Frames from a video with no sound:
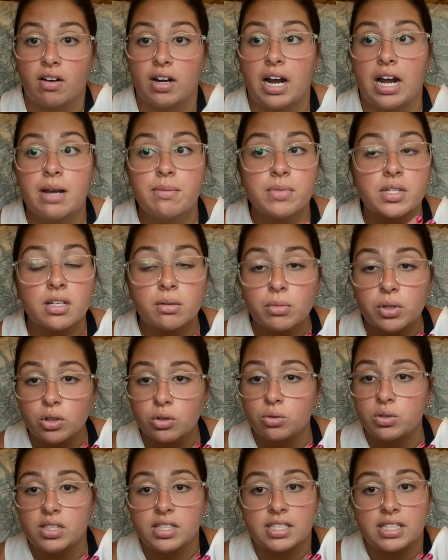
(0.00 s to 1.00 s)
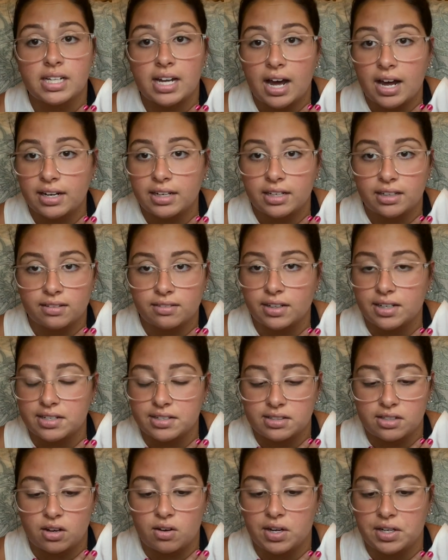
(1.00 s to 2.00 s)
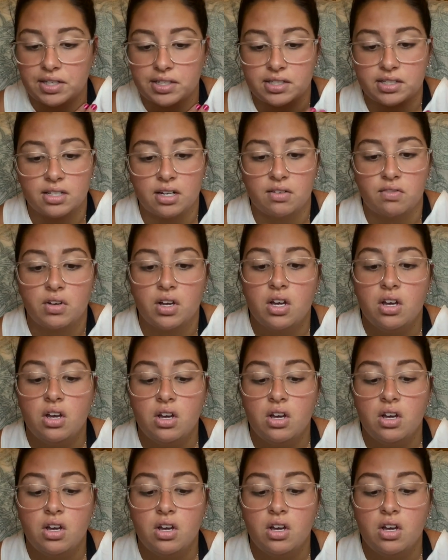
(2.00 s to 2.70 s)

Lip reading: and I am someone who does not need a lot of salt on stuff,